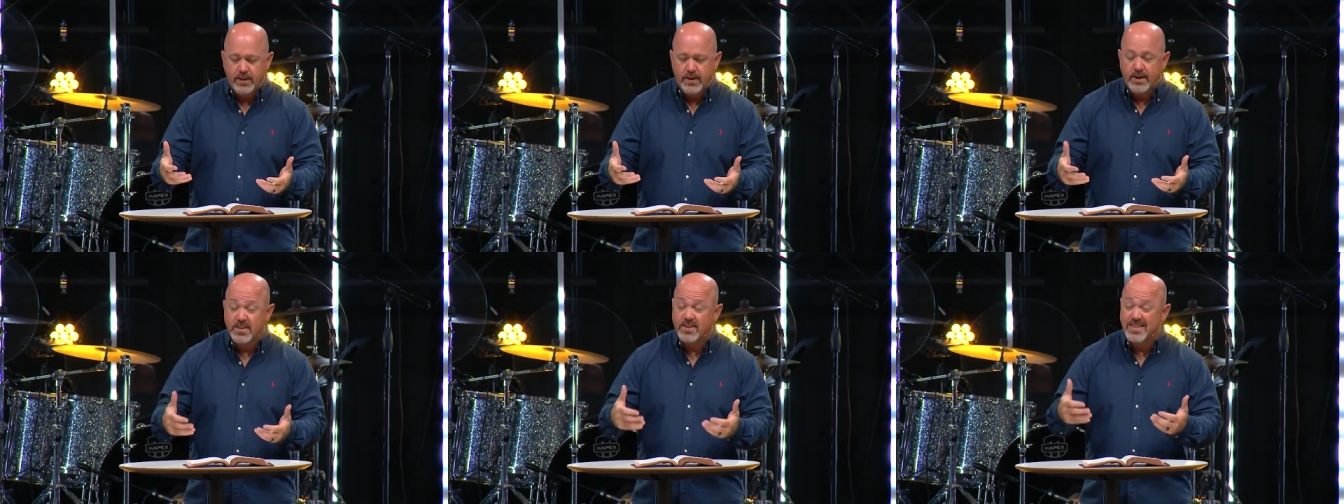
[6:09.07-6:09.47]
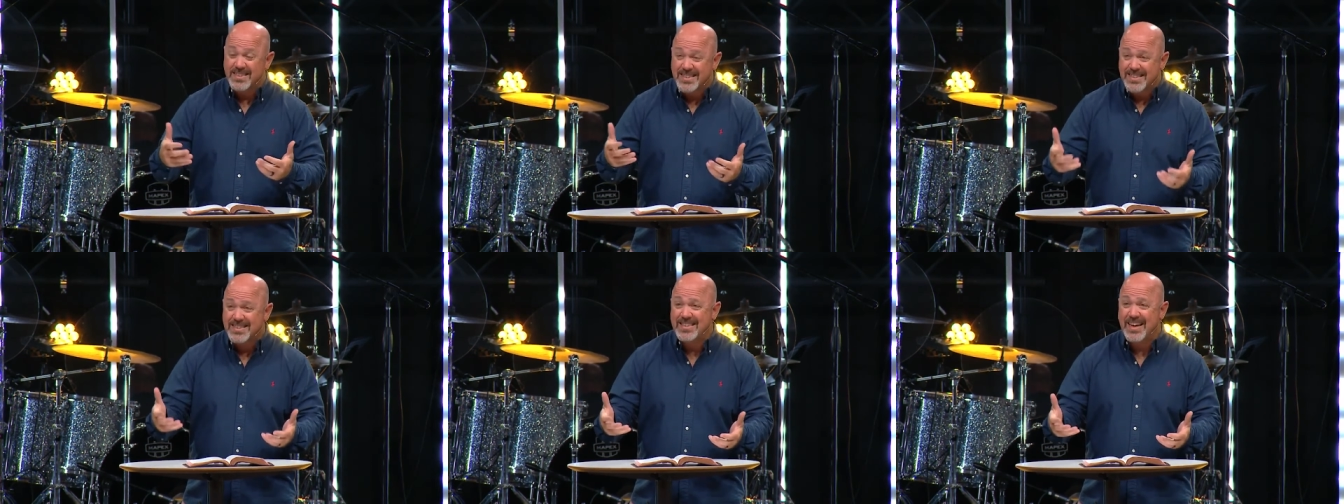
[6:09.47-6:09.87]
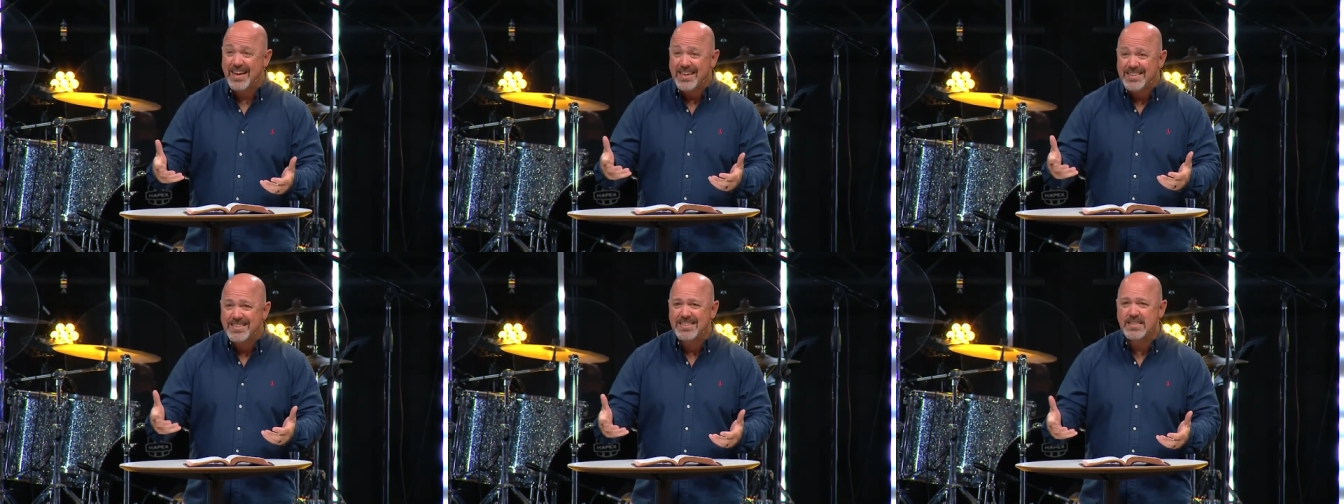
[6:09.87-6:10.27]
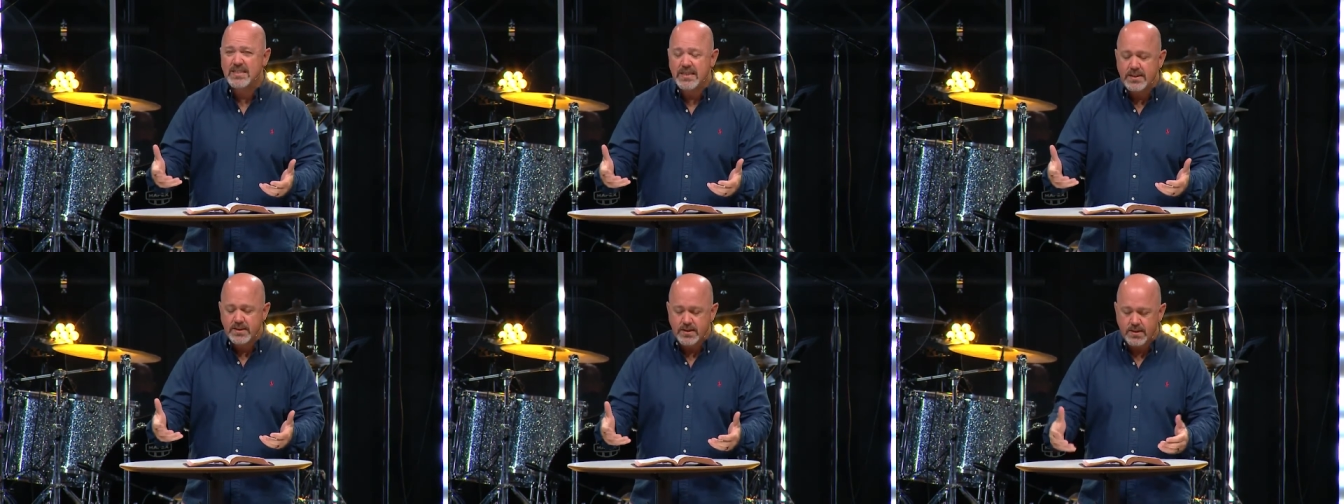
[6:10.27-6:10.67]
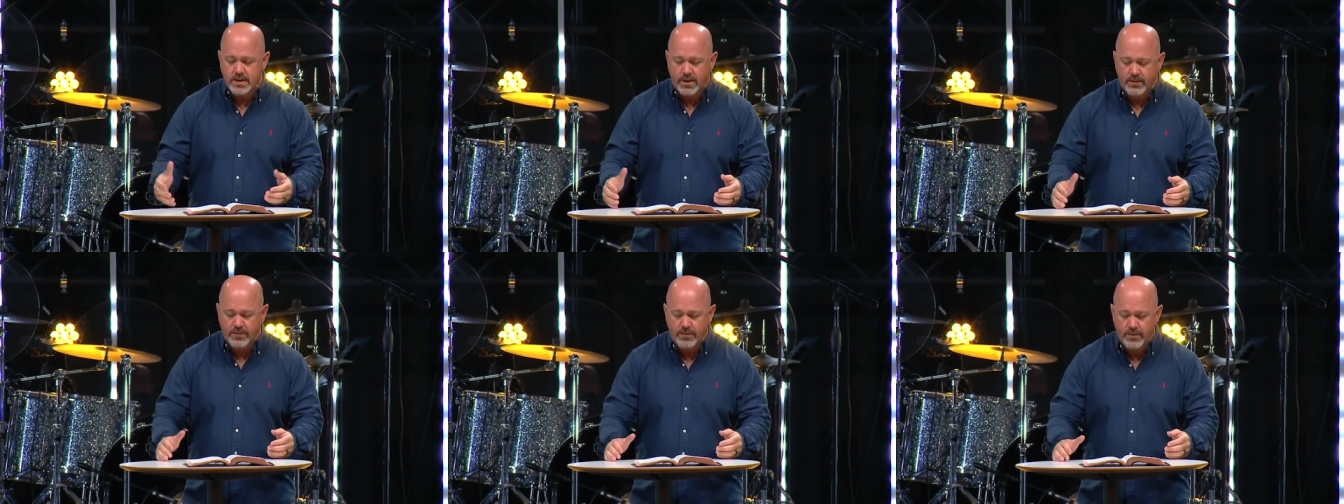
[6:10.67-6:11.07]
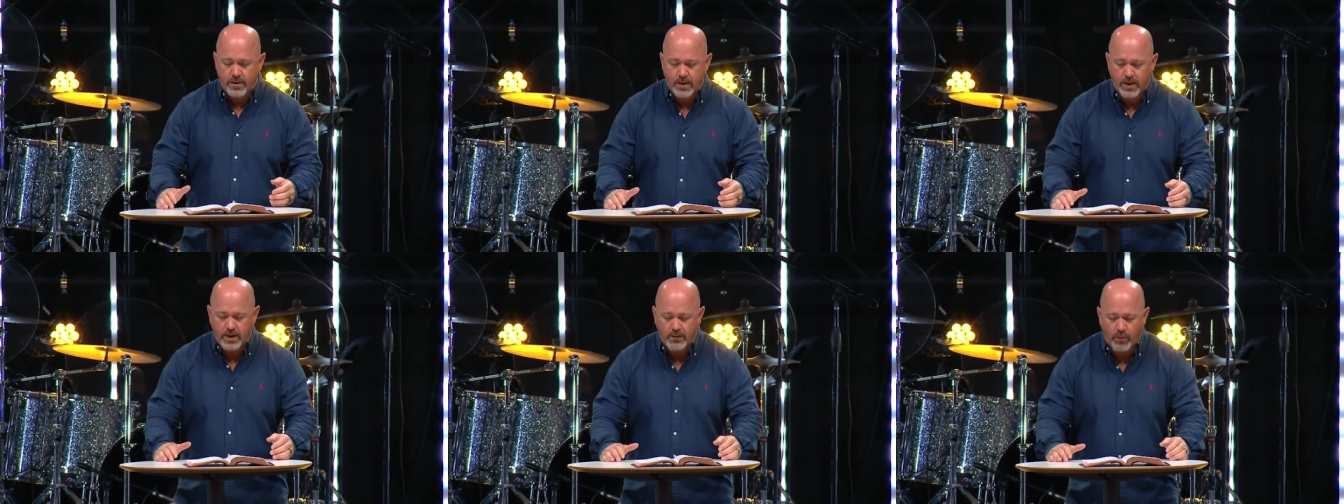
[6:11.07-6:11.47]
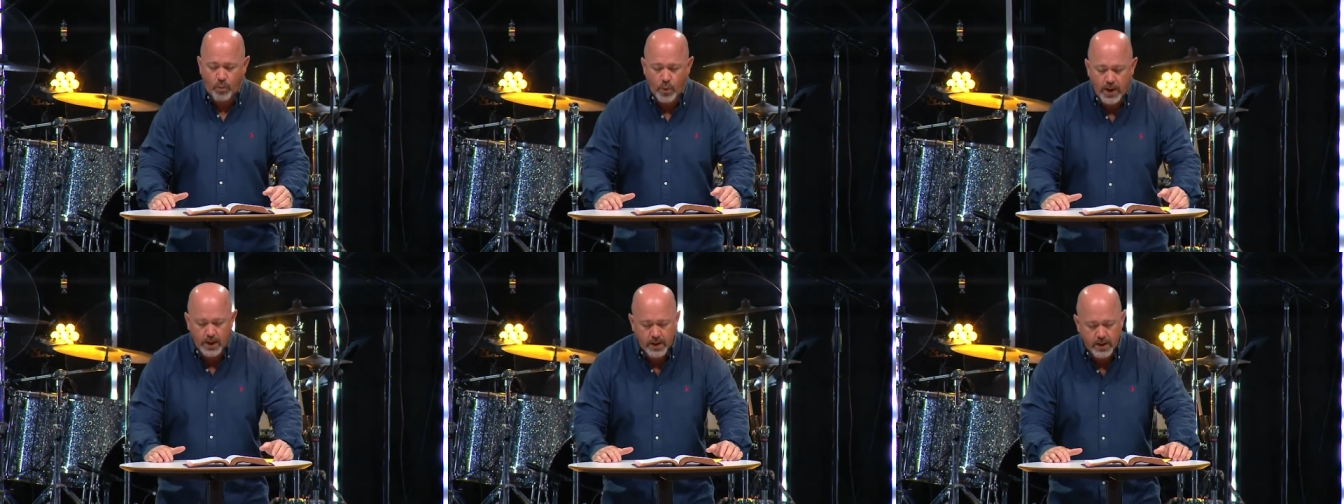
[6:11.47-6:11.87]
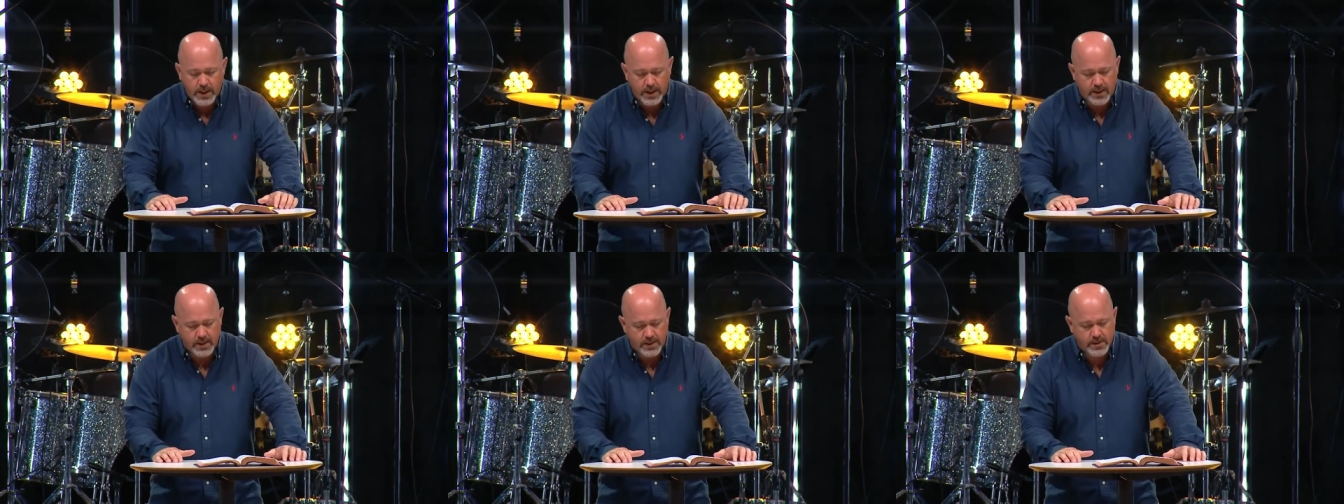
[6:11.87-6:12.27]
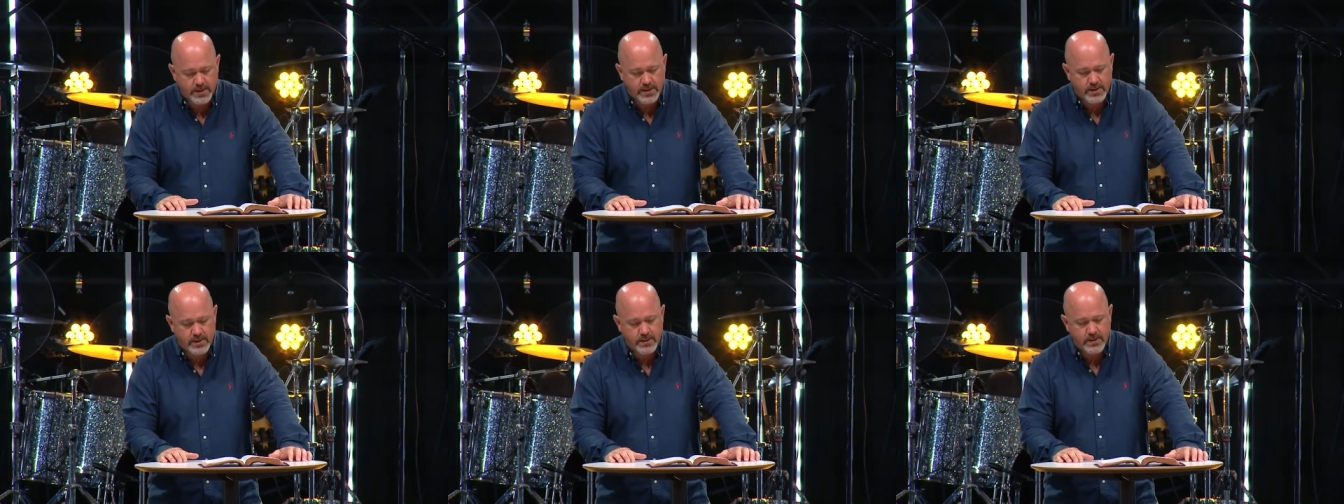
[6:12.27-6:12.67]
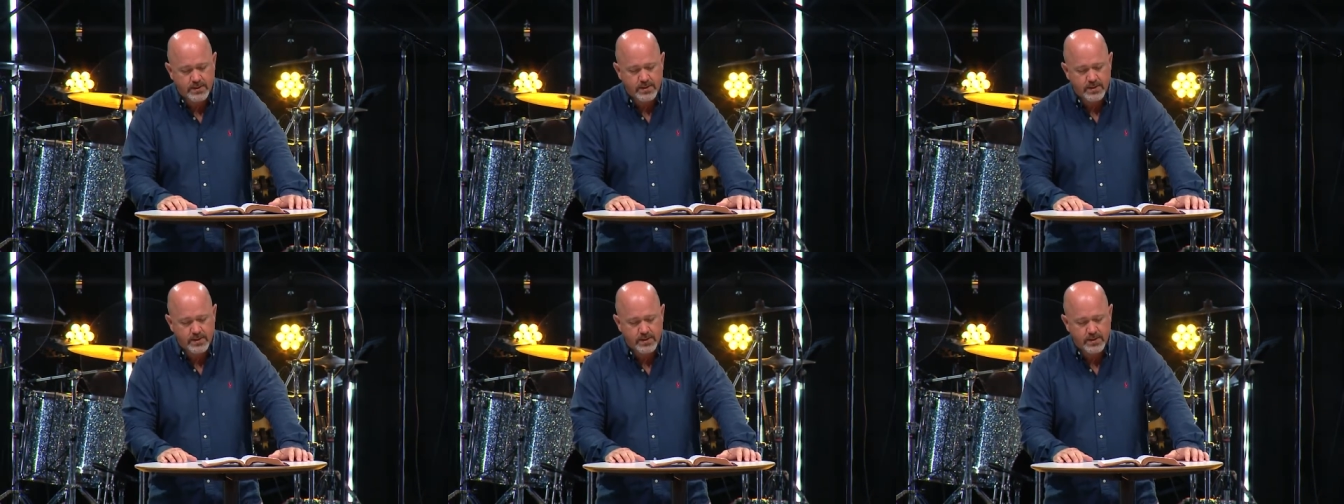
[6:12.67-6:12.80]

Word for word: a sustained season of, of weariness.